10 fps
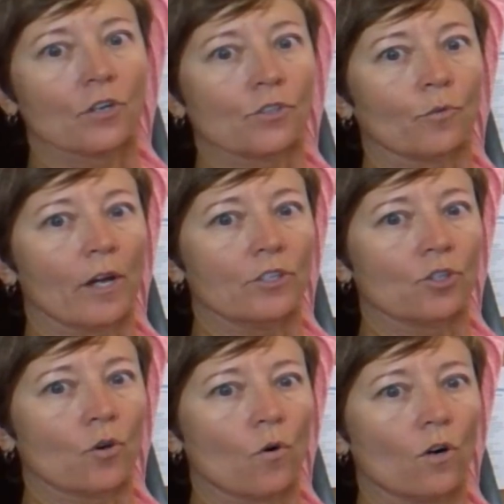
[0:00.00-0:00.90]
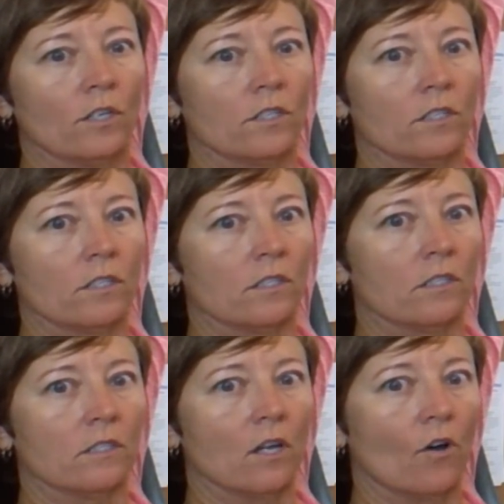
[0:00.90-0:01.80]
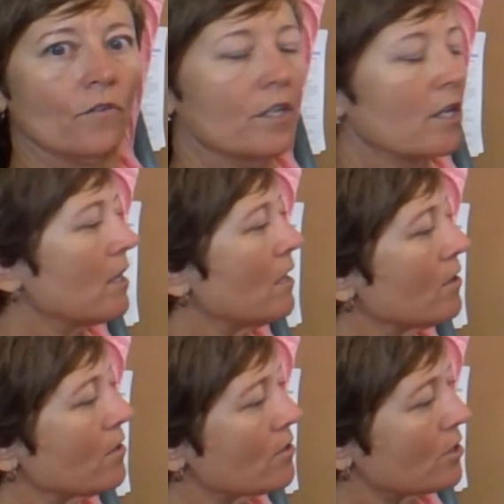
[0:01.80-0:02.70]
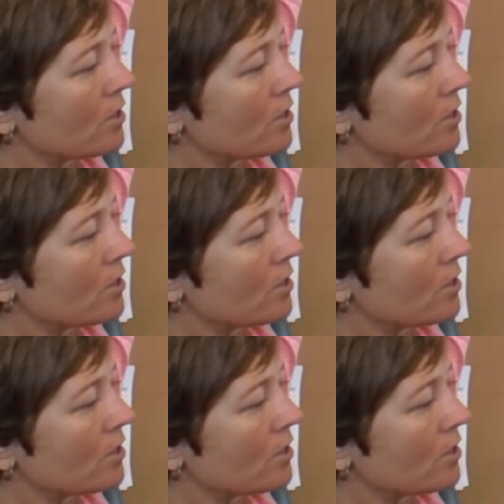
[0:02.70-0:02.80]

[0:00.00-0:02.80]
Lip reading: around your horse over the ears,